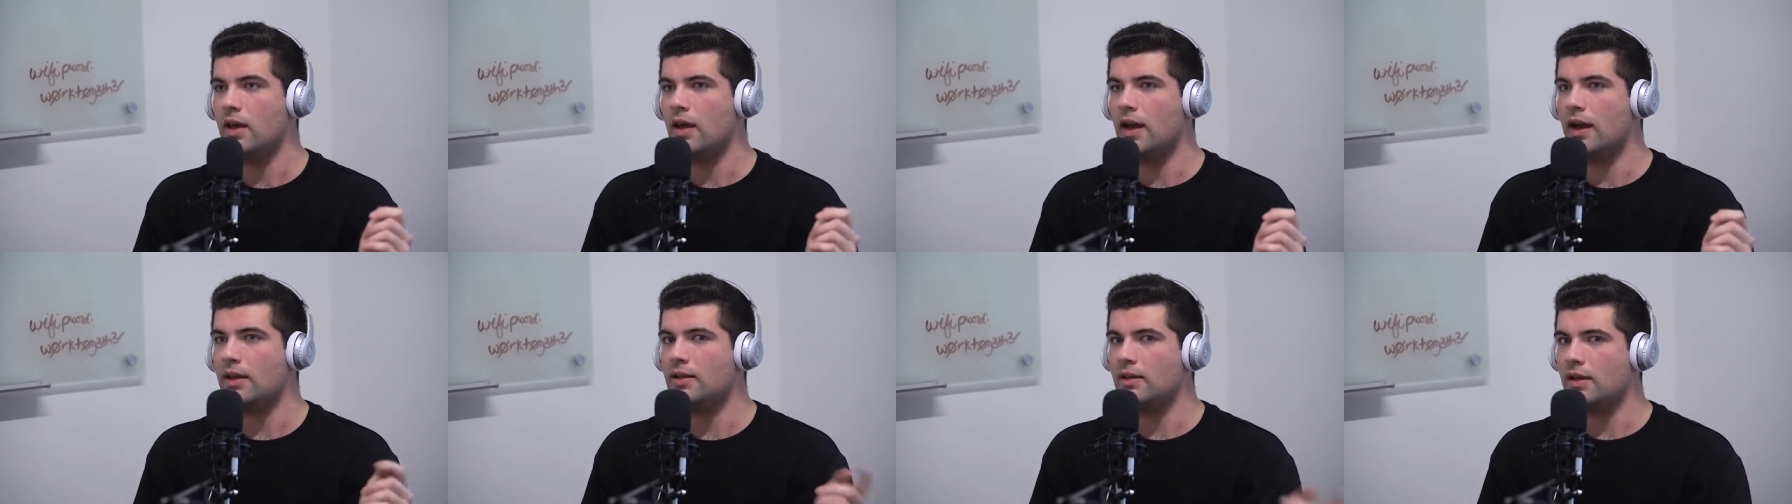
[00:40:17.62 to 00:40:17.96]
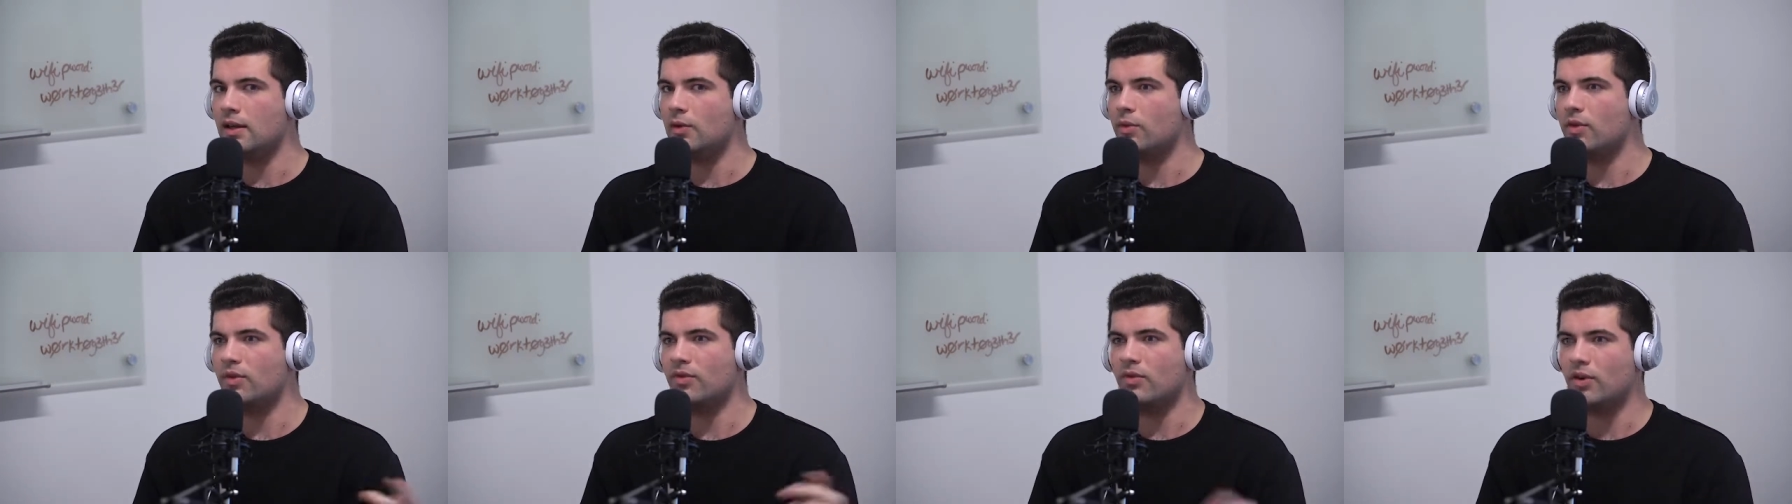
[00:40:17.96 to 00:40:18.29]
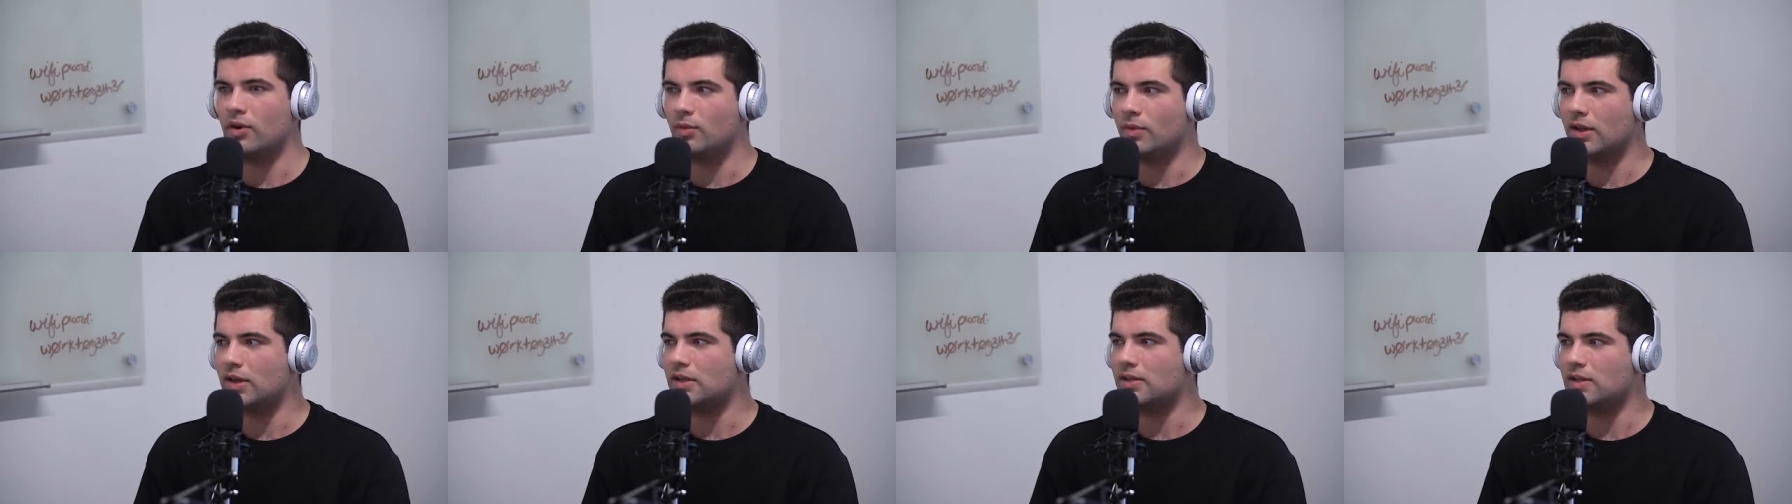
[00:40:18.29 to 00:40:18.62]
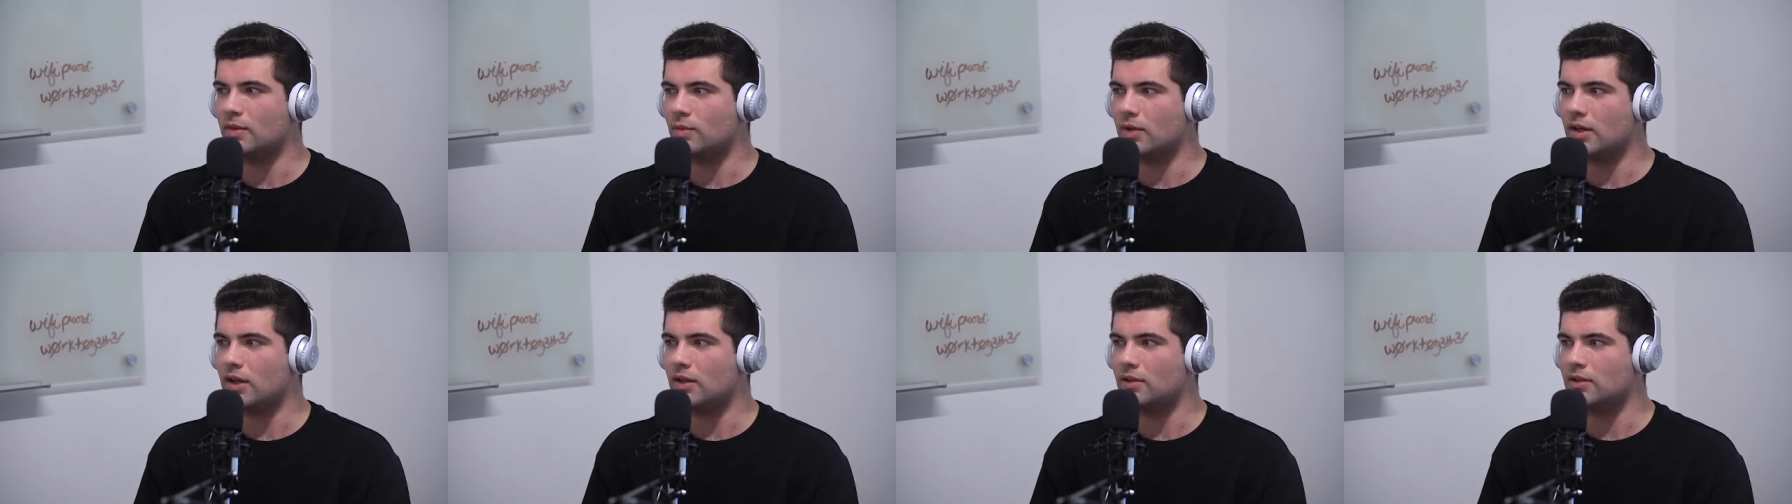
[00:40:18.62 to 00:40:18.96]
And then he referred me to
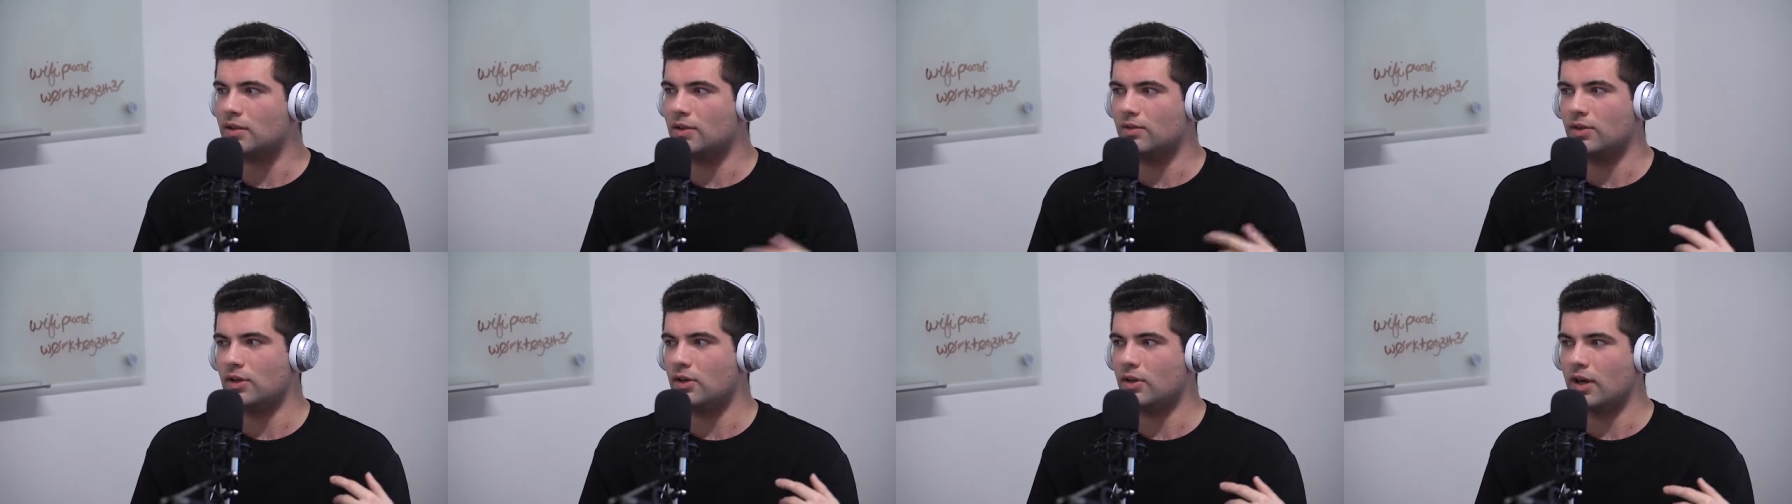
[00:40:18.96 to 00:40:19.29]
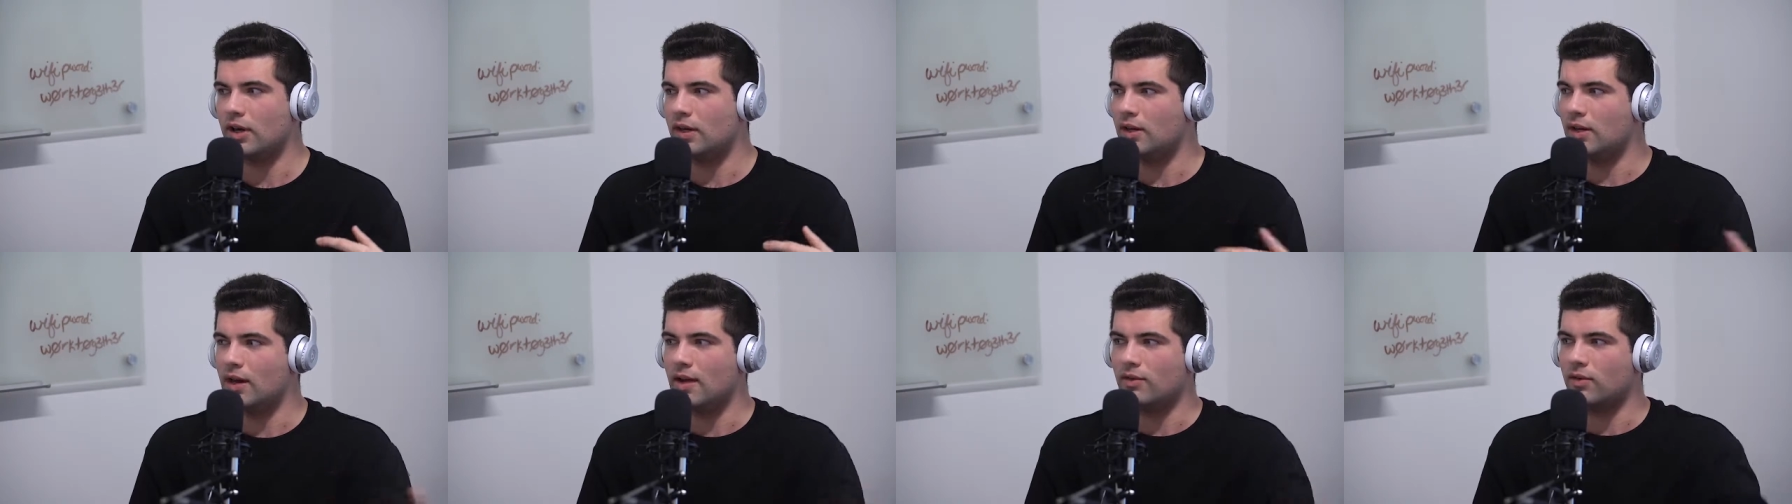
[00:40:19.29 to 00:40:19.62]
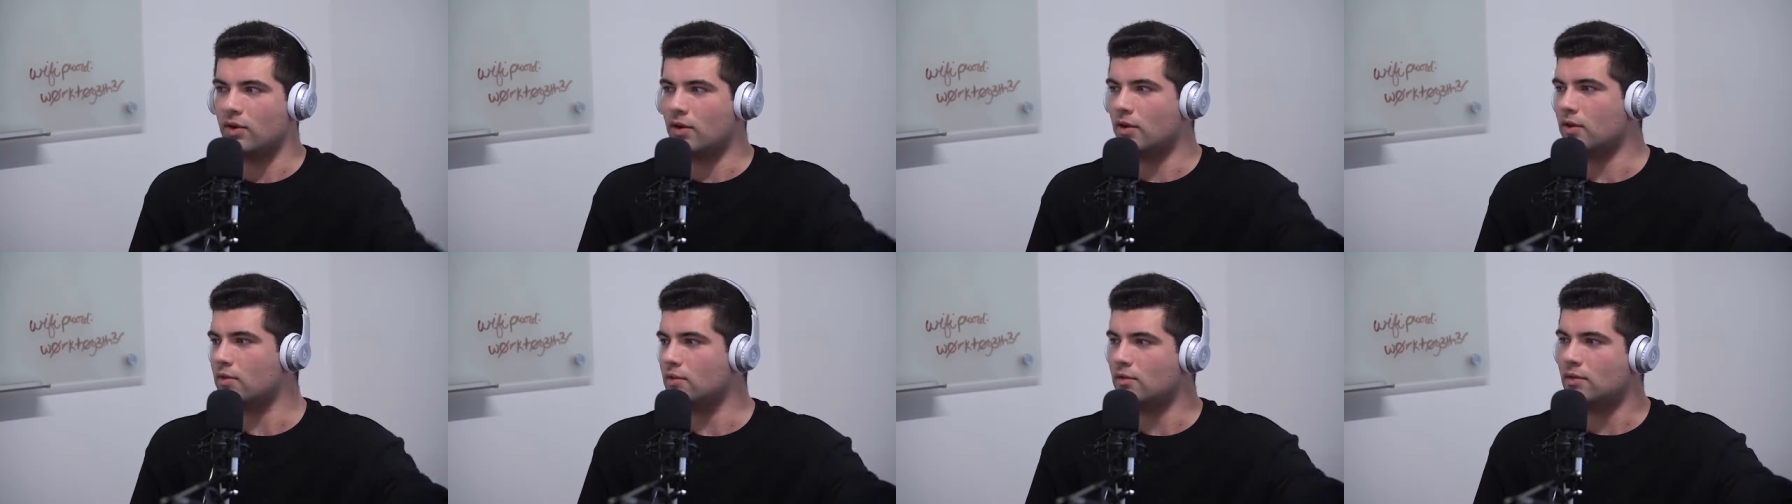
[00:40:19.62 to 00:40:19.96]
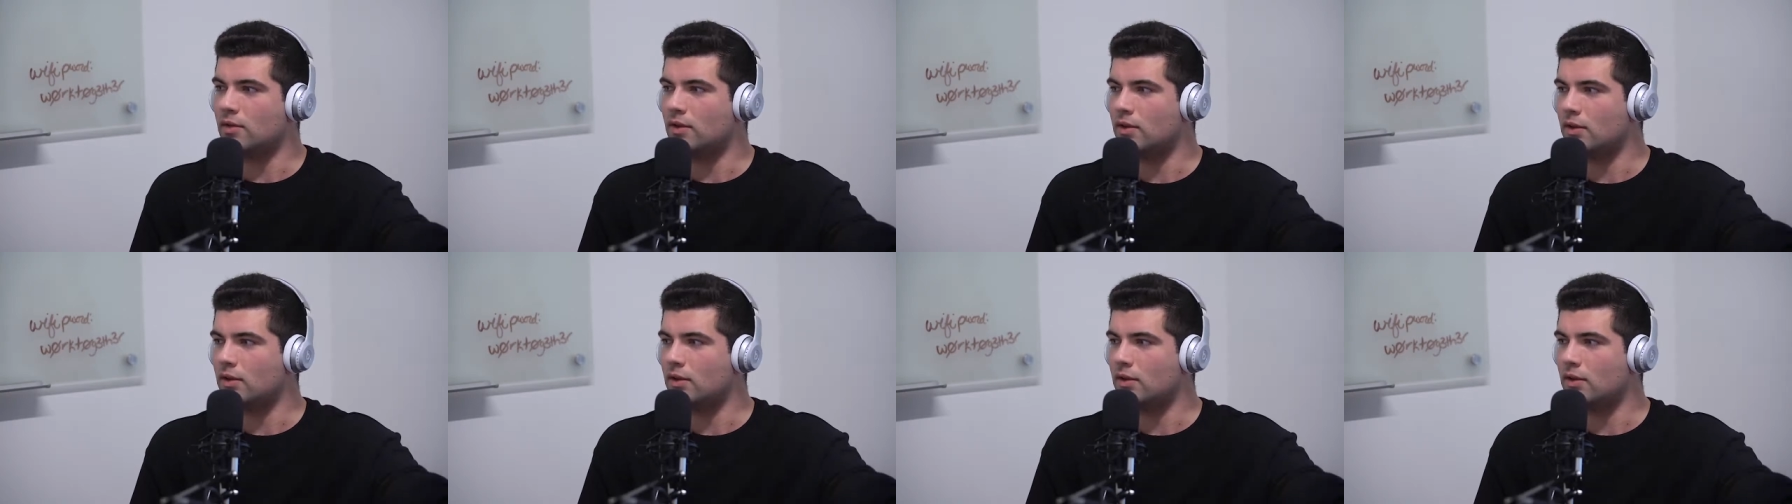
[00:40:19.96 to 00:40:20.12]
someone else, even though I never